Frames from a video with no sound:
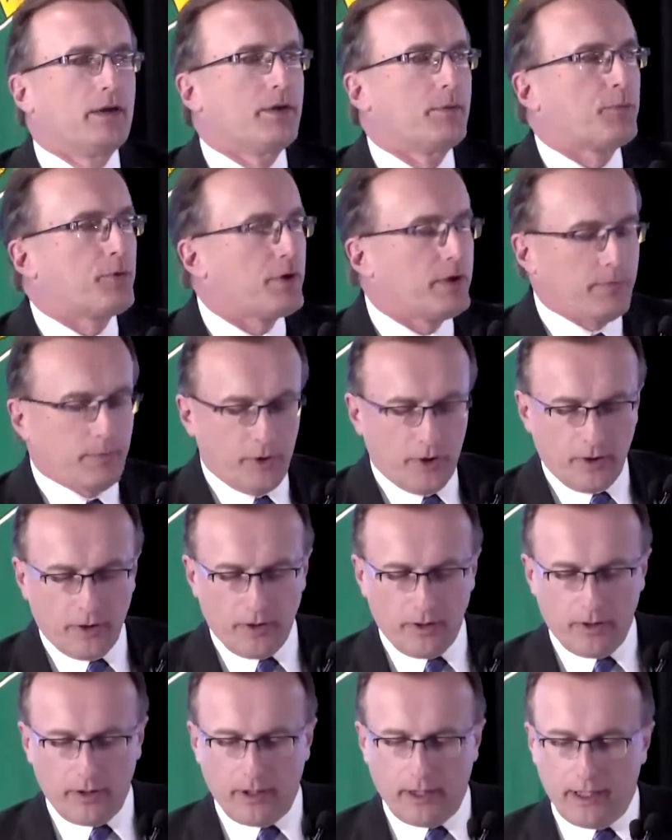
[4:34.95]
The
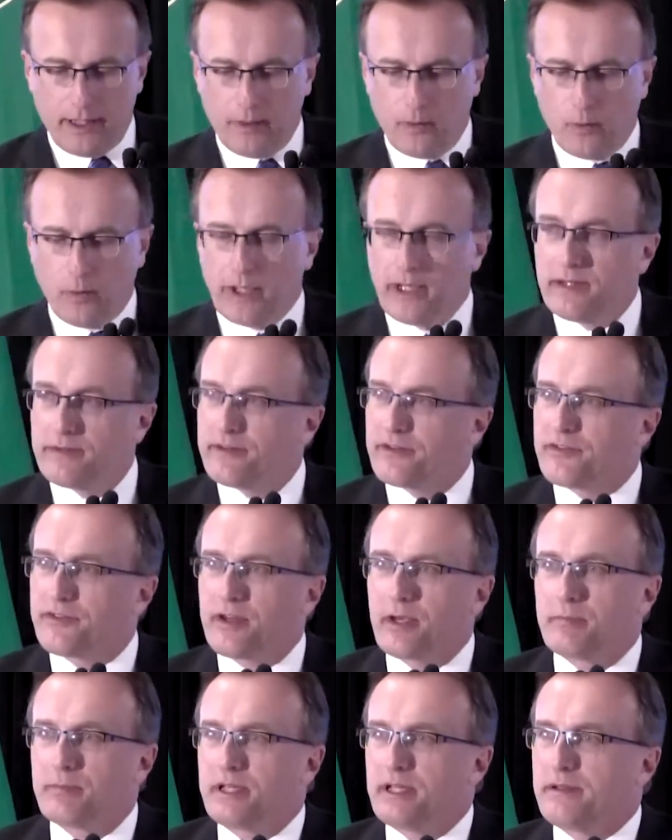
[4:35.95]
Premier went into
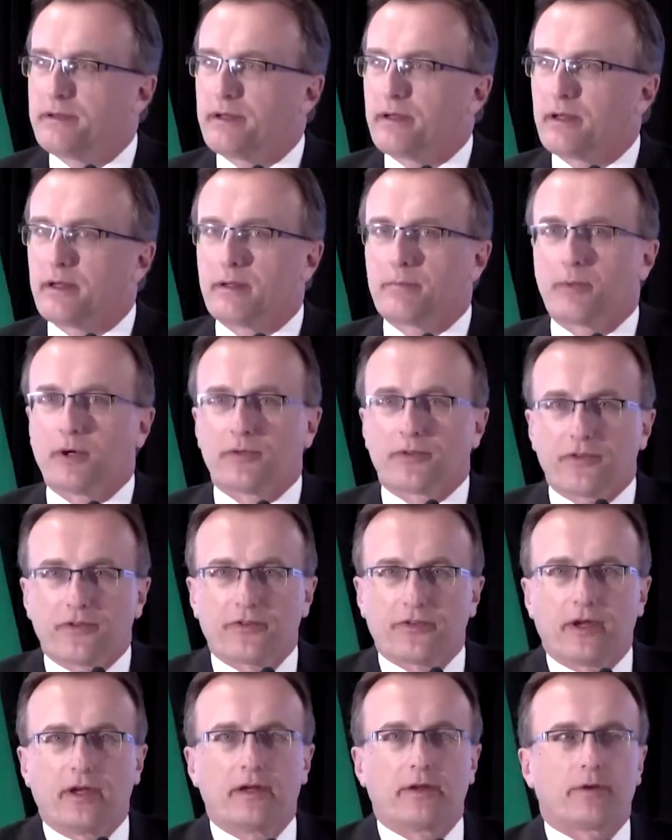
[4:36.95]
some detail about the
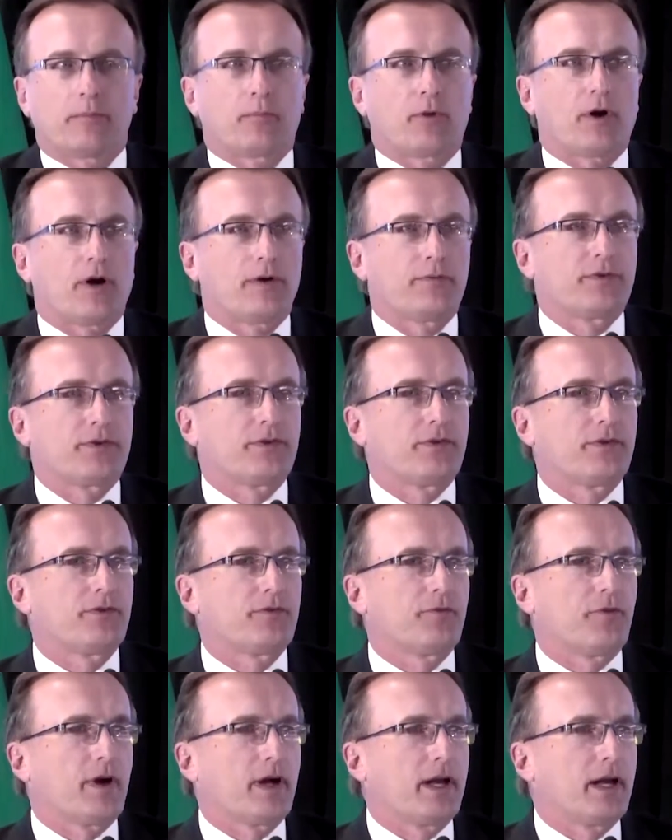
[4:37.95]
state of the
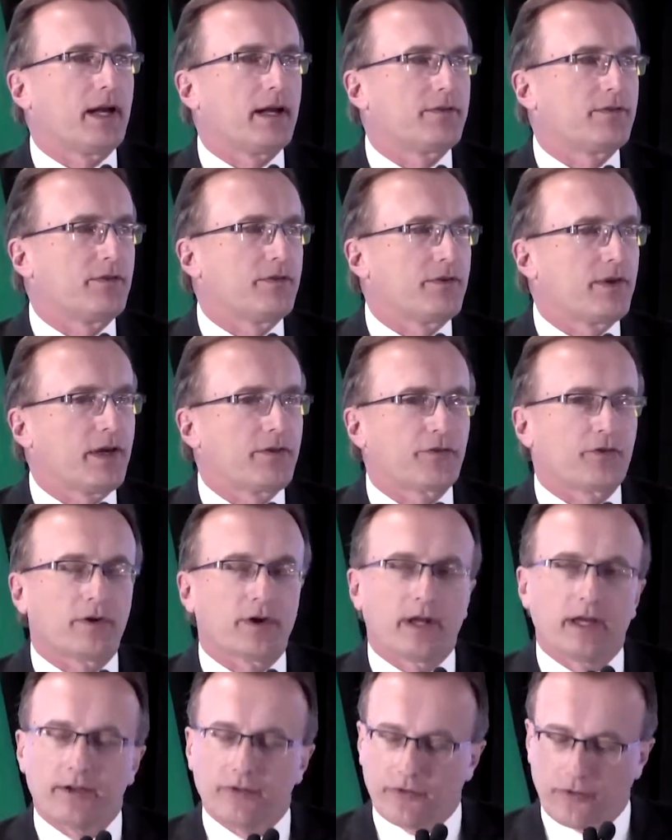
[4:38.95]
province's finances
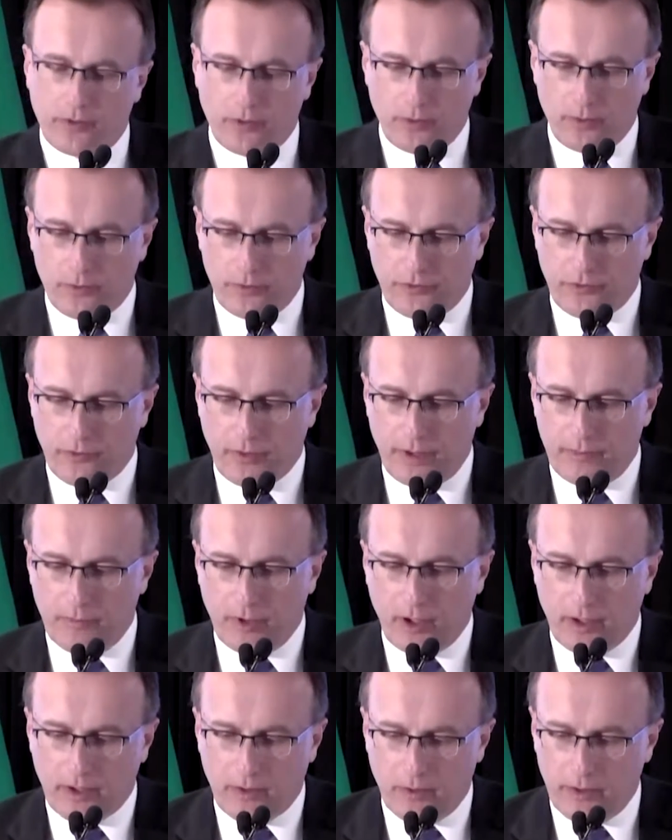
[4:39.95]
yesterday, so
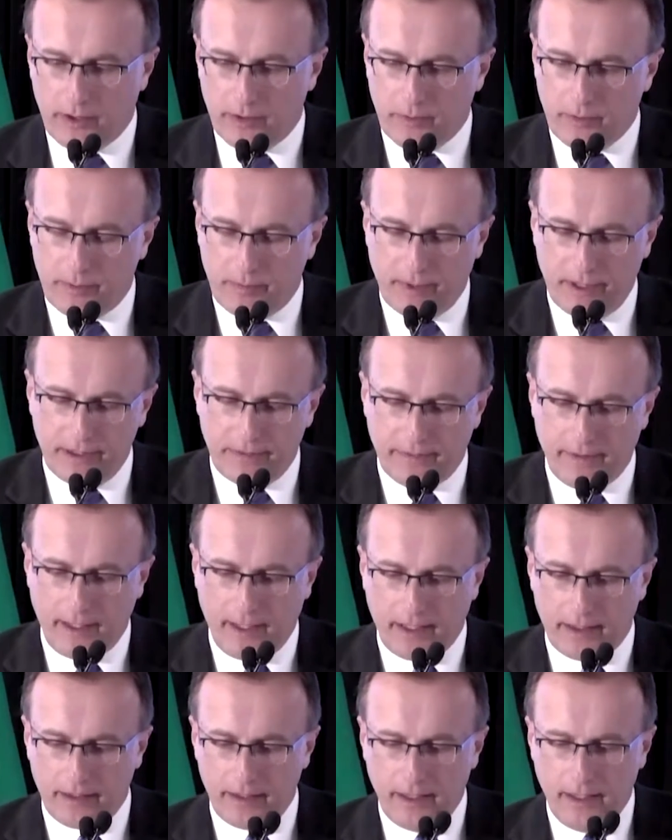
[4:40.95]
I'm not going to repeat
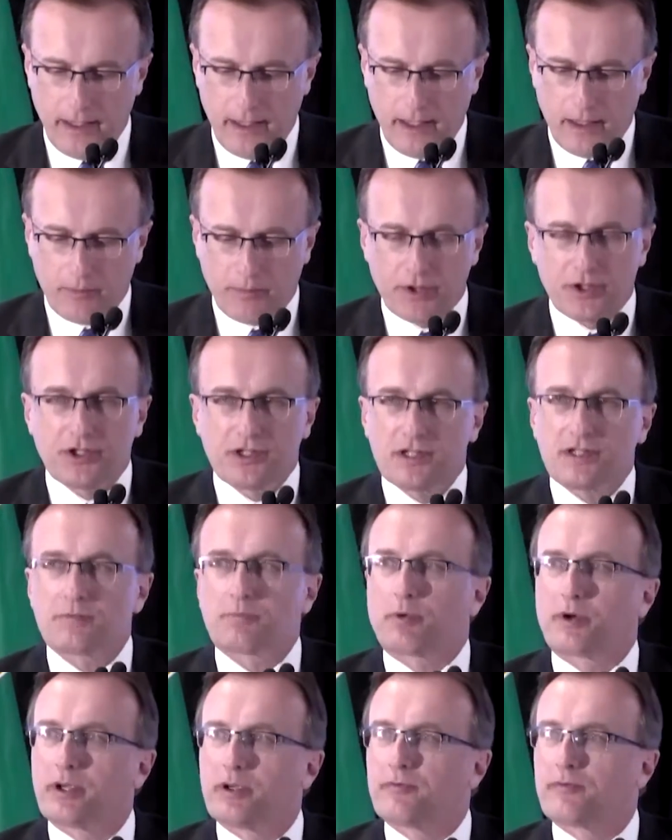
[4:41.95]
that. But
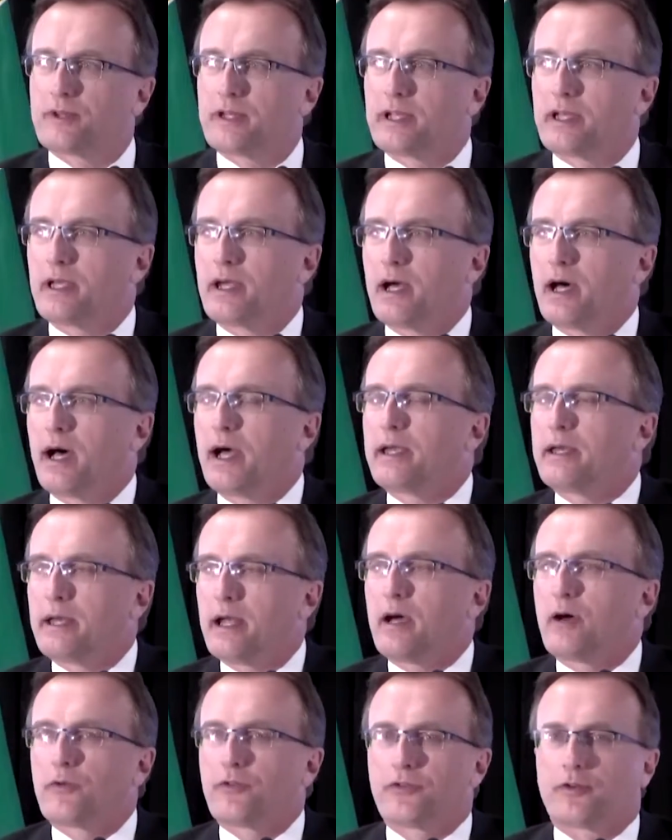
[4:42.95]
just briefly, I
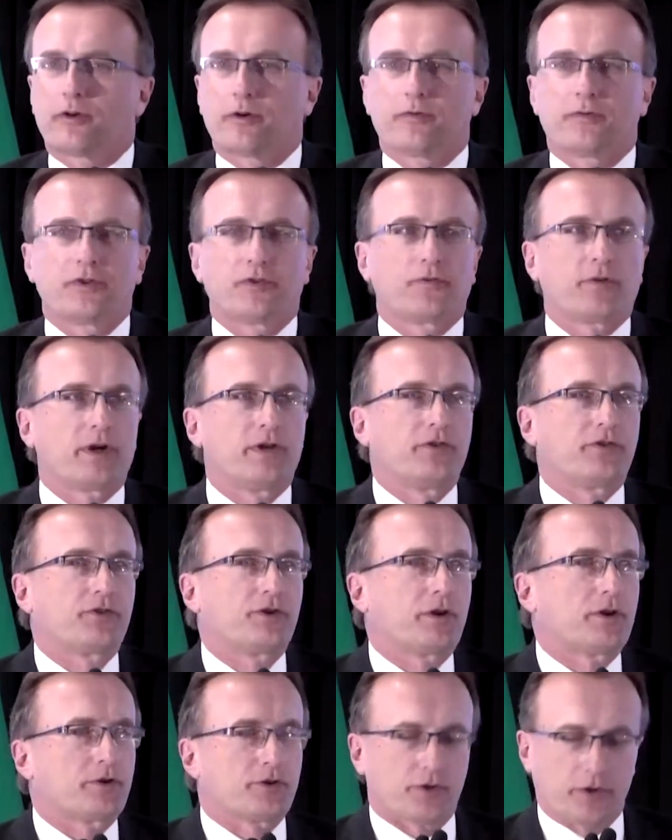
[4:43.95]
now serve as Vice
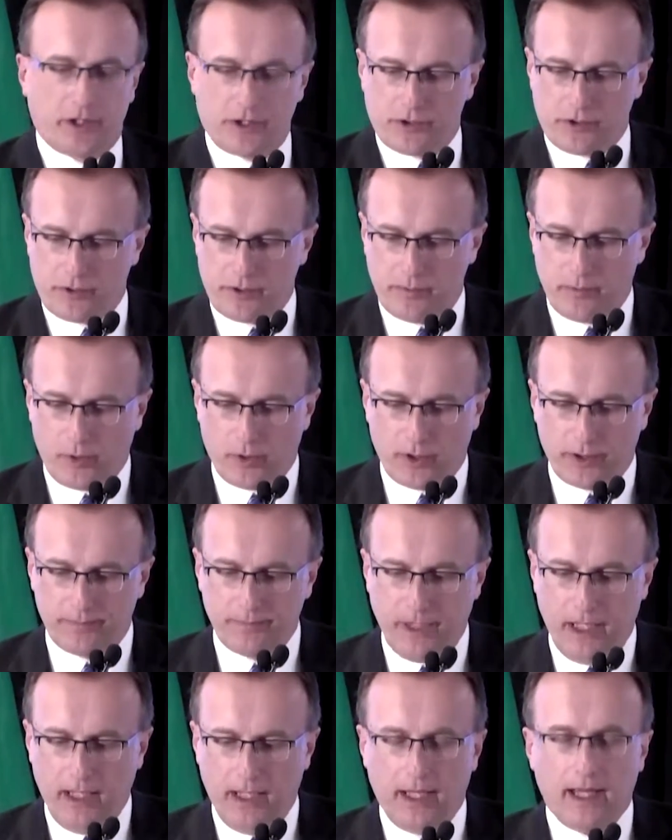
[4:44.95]
Chair of Treasury Board,
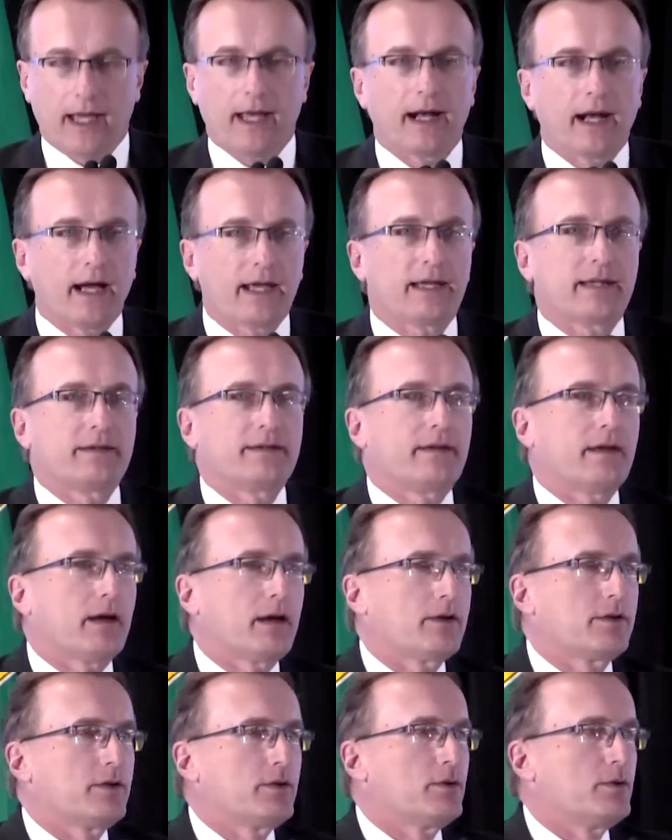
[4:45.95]
and I can
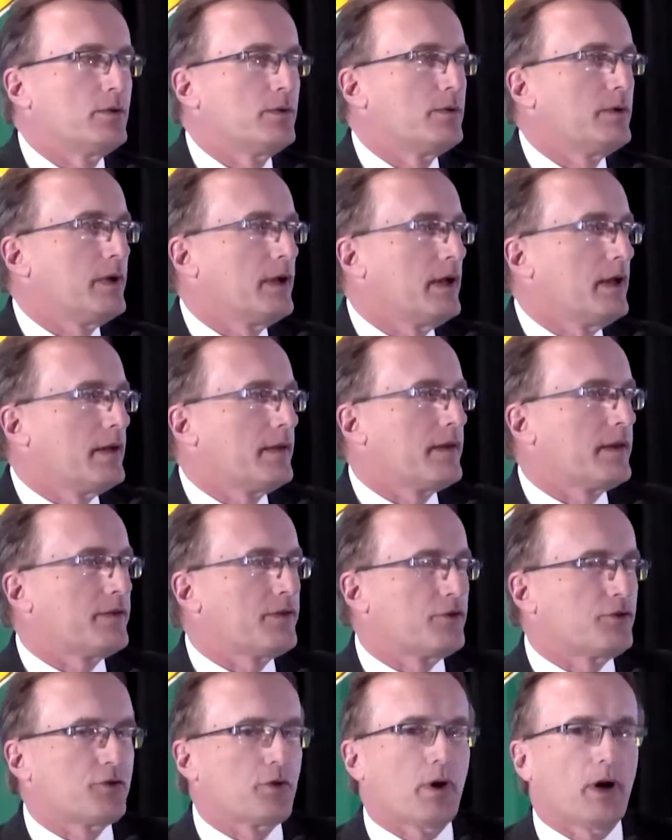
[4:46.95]
tell you
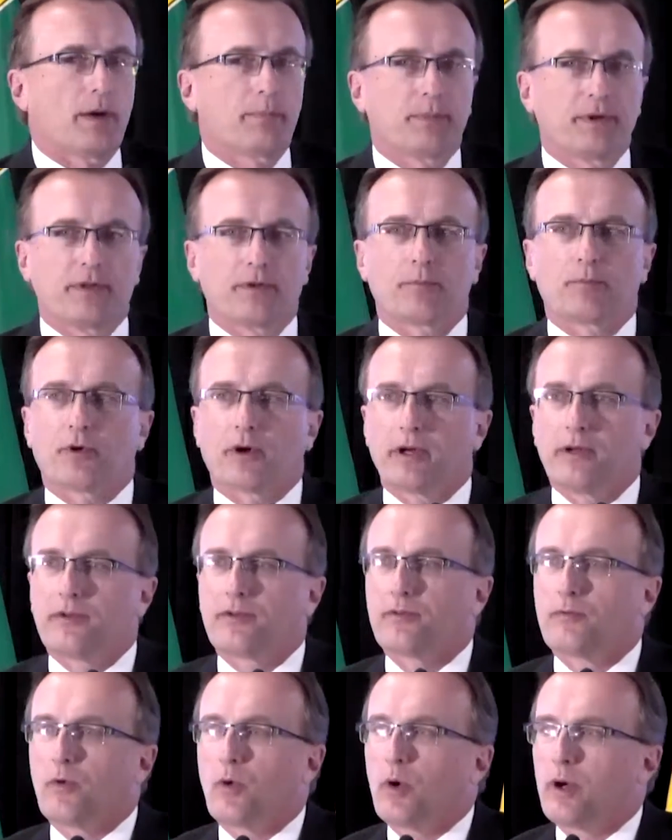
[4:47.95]
that the drop in the
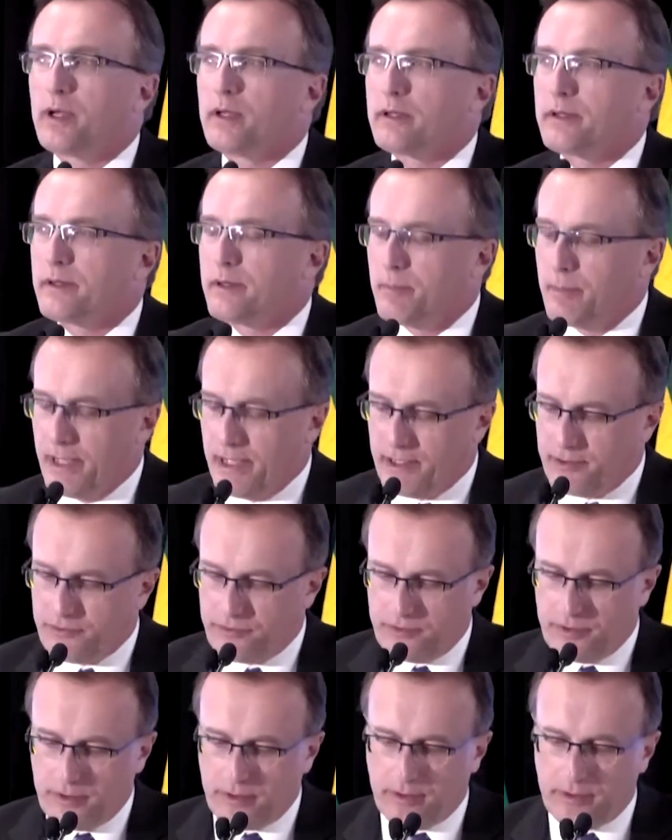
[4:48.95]
price of oil in the
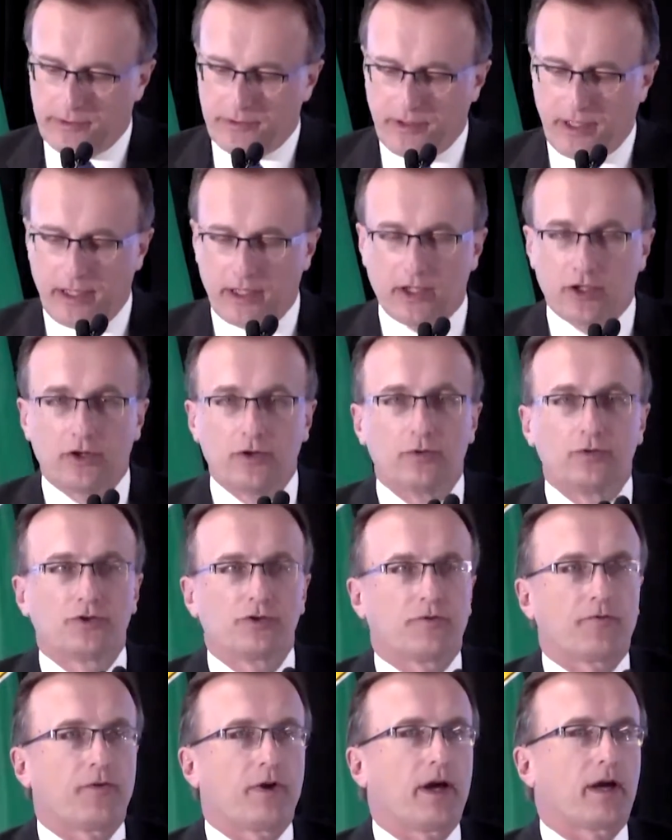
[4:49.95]
past year has had a
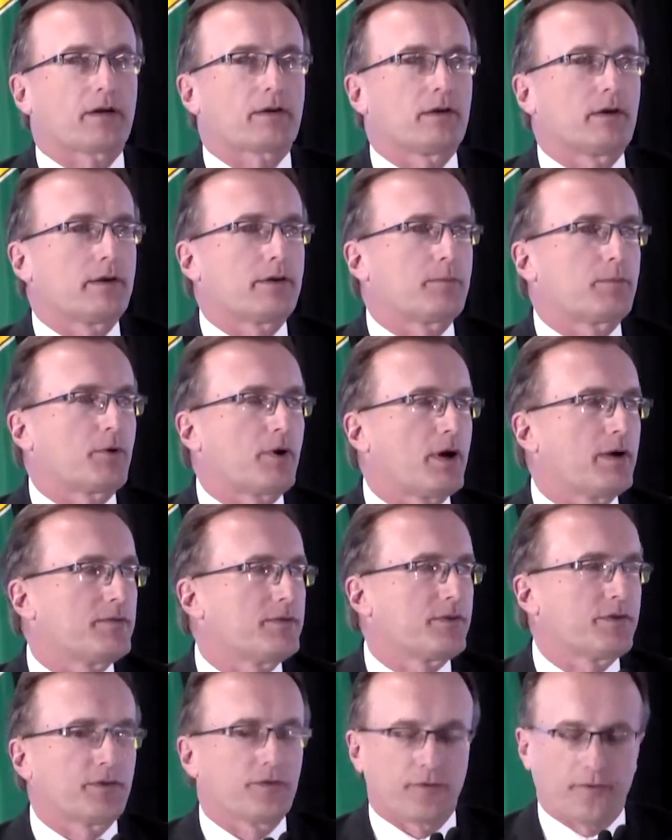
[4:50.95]
huge effect on the
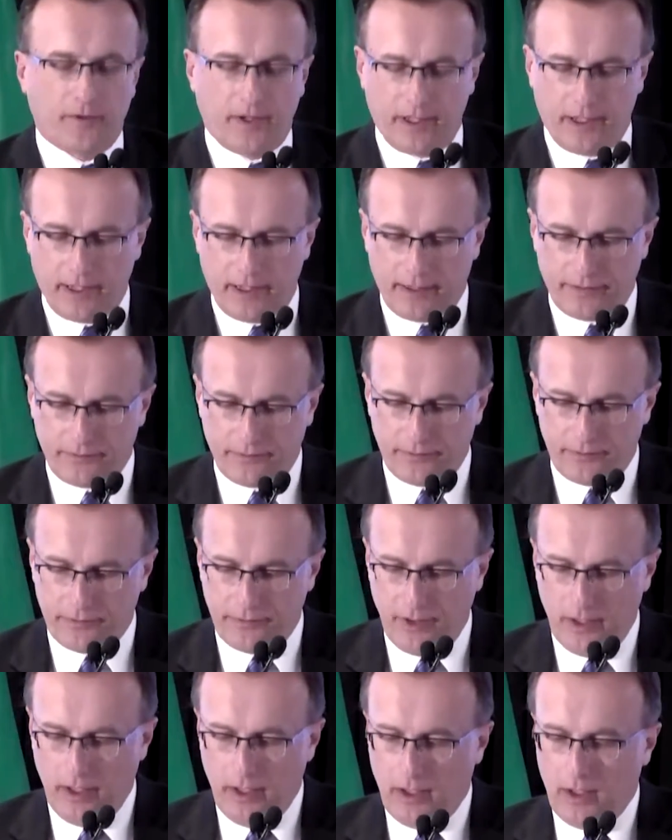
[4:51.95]
province's finances.